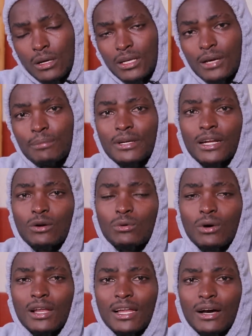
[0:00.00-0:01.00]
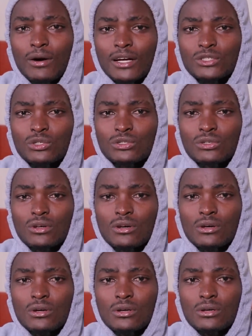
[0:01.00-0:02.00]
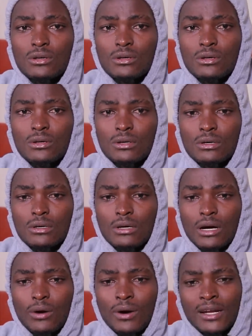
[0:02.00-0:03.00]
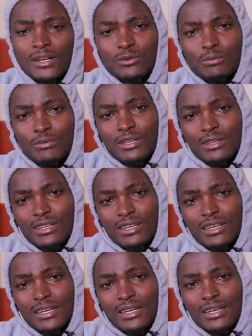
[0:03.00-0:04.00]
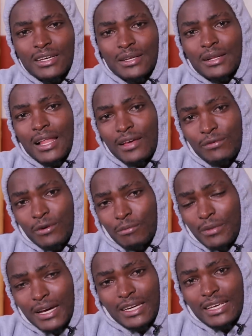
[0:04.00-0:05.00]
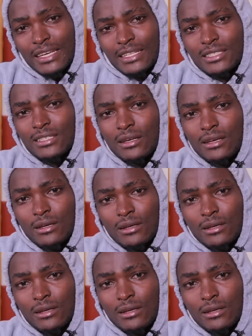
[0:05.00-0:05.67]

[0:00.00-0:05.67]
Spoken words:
Ningependa kuwalea watoto. I wanted to be in life for my kids.